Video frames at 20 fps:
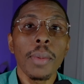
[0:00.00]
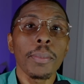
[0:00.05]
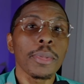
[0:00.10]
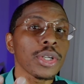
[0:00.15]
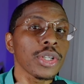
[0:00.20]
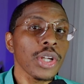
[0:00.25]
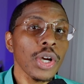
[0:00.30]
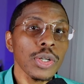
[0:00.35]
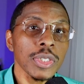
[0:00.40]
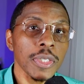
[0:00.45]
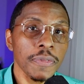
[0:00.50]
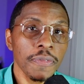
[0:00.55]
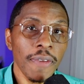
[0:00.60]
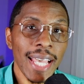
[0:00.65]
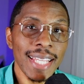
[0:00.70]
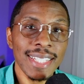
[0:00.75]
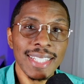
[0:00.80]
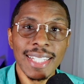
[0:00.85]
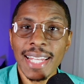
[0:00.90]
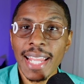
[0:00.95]
Murnau's
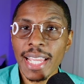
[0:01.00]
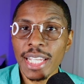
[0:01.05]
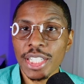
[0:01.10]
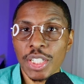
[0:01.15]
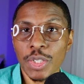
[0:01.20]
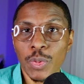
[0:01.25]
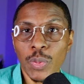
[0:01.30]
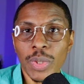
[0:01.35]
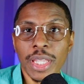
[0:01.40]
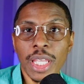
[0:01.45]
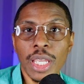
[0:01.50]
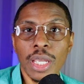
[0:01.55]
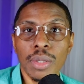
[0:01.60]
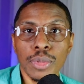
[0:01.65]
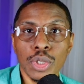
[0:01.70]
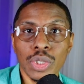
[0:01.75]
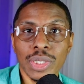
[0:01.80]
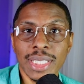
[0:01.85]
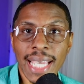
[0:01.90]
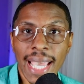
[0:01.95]
fascination with
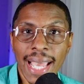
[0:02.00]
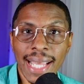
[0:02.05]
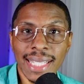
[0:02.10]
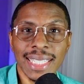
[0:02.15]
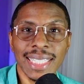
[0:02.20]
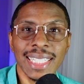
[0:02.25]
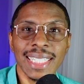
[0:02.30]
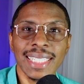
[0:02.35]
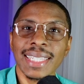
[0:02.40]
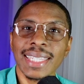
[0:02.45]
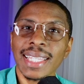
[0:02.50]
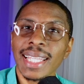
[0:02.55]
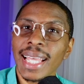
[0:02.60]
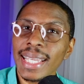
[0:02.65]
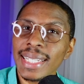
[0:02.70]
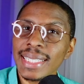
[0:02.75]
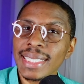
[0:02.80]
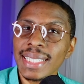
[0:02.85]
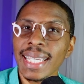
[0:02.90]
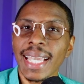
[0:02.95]
immortality
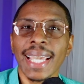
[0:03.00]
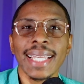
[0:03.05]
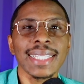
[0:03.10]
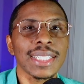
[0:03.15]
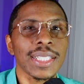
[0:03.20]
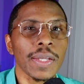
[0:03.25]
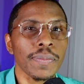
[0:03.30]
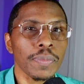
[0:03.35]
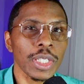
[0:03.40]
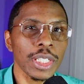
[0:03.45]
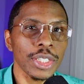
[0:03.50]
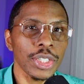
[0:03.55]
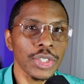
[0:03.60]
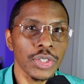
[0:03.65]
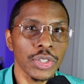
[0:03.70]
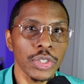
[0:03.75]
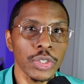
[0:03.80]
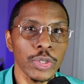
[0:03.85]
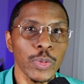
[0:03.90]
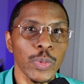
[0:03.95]
likely had something to
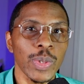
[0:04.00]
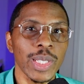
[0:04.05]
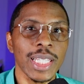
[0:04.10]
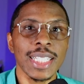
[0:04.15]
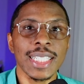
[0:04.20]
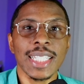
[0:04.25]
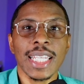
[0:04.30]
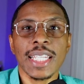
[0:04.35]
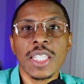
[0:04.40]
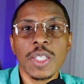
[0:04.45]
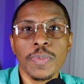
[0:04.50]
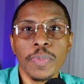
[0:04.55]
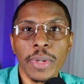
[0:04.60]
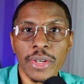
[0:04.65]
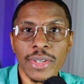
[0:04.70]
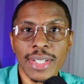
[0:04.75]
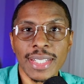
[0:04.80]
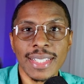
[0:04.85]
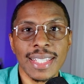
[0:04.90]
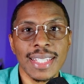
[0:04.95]
do with his
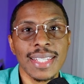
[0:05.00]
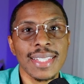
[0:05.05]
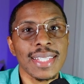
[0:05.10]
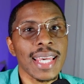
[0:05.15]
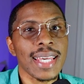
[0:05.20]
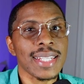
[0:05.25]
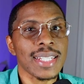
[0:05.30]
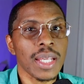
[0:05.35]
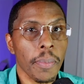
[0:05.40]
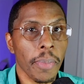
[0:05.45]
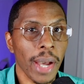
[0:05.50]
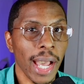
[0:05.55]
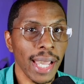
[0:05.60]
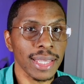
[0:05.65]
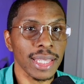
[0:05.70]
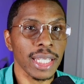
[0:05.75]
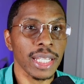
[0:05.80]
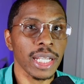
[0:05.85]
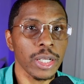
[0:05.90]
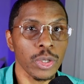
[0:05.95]
experiences as a
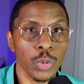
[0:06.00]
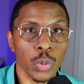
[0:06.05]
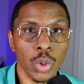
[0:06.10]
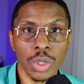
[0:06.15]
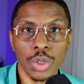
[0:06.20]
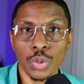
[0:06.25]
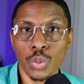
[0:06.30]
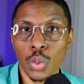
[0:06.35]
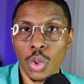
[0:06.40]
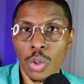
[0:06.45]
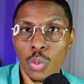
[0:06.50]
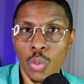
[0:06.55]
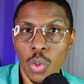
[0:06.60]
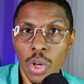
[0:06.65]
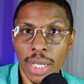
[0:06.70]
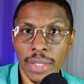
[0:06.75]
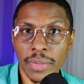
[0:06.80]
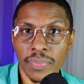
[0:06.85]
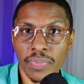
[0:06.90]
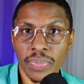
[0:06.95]
pilot in World War One.